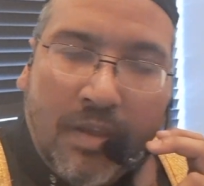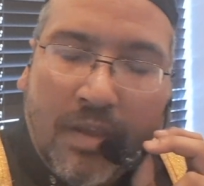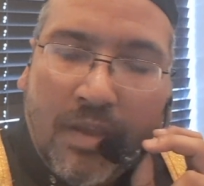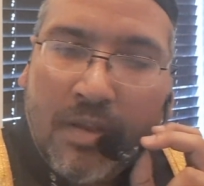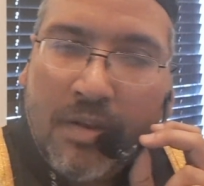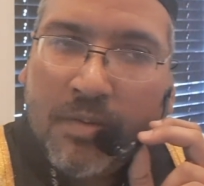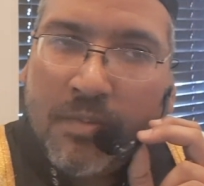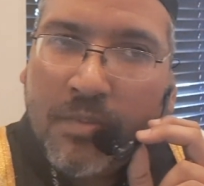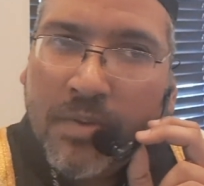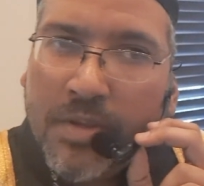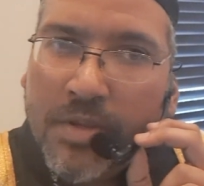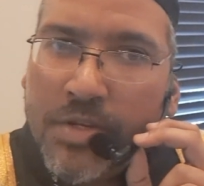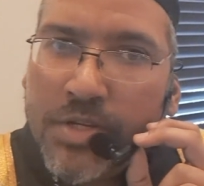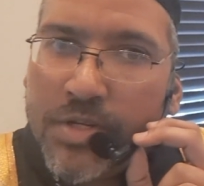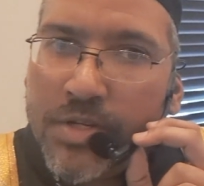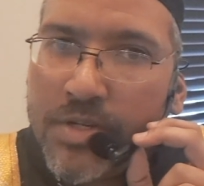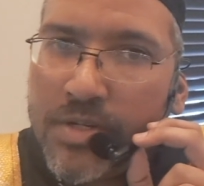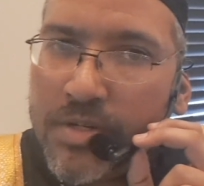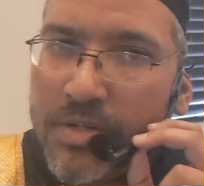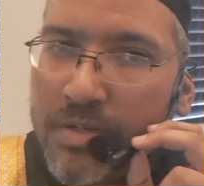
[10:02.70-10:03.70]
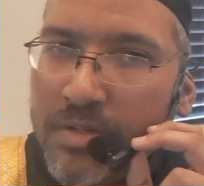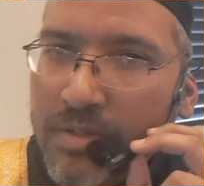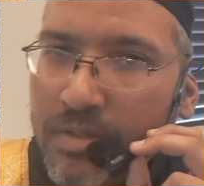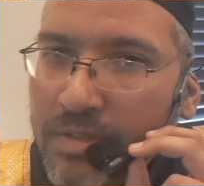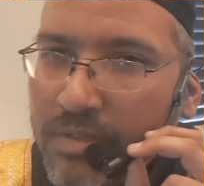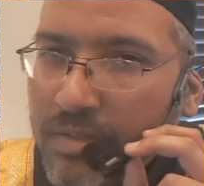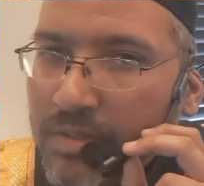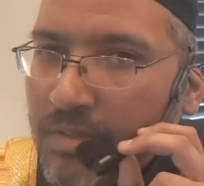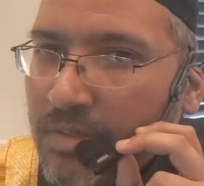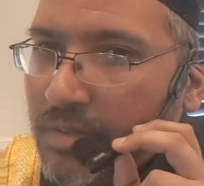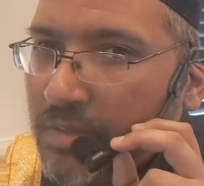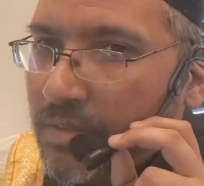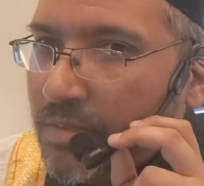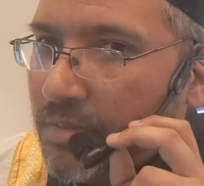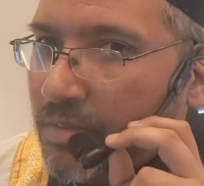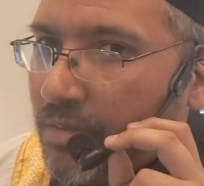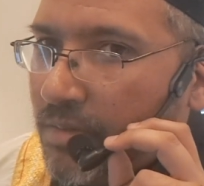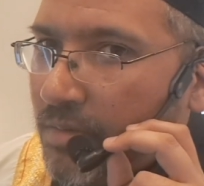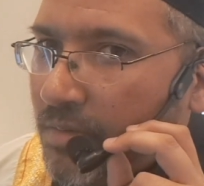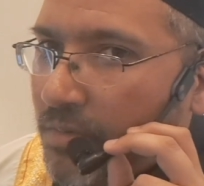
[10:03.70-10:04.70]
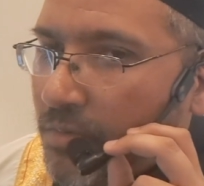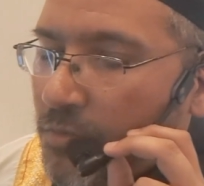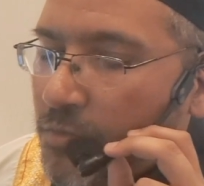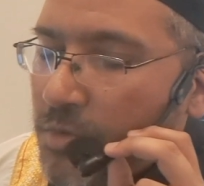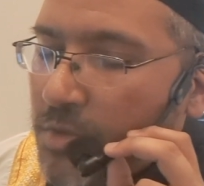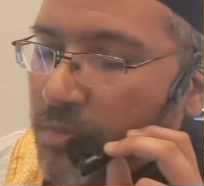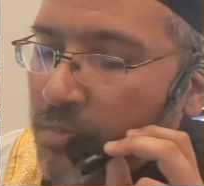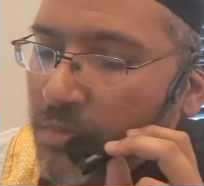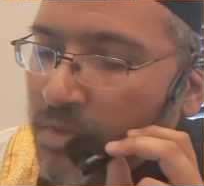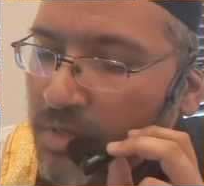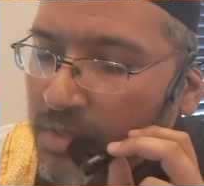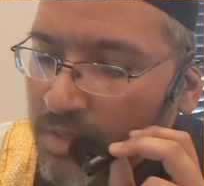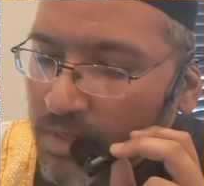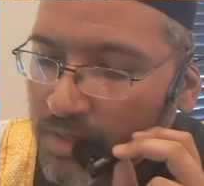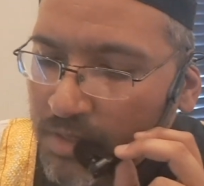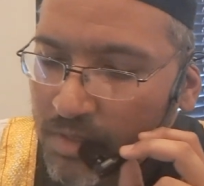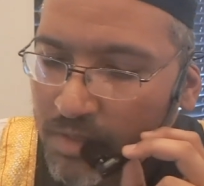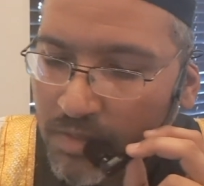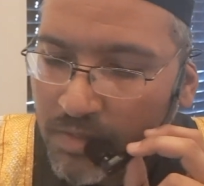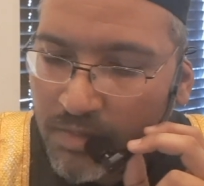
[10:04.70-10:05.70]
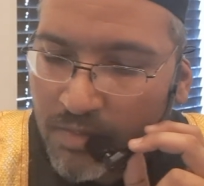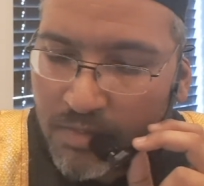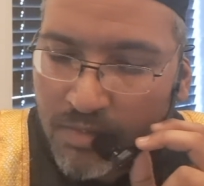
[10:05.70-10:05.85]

In which we read,